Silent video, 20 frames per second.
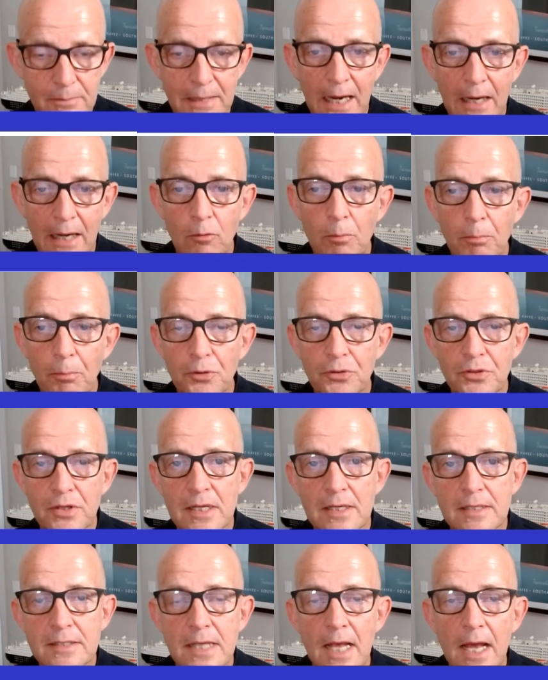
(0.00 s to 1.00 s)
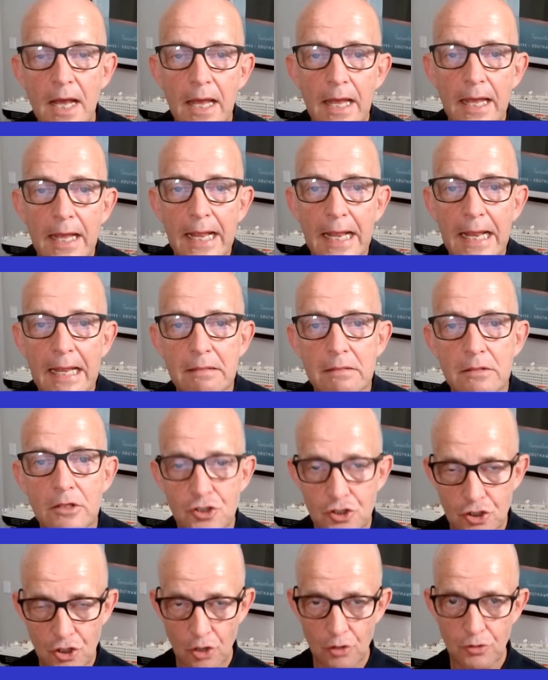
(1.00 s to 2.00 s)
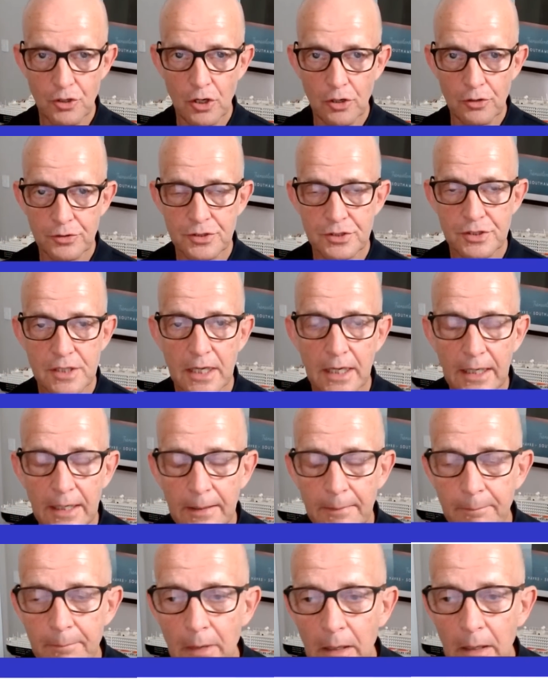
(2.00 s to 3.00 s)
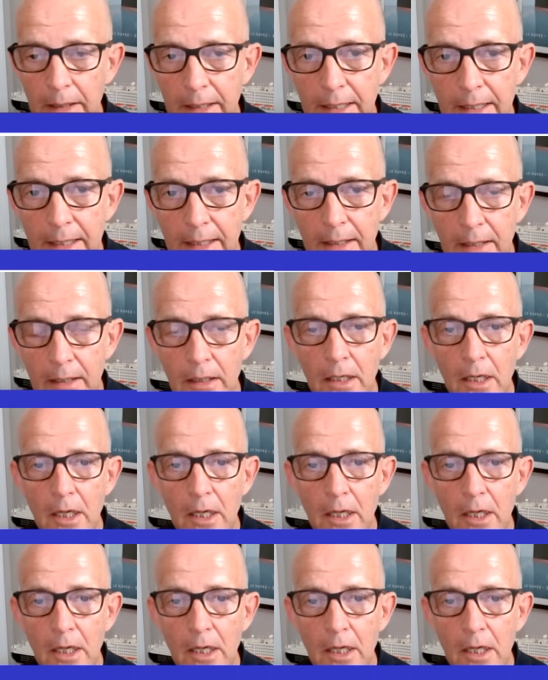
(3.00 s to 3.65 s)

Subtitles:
I will put these in the show notes here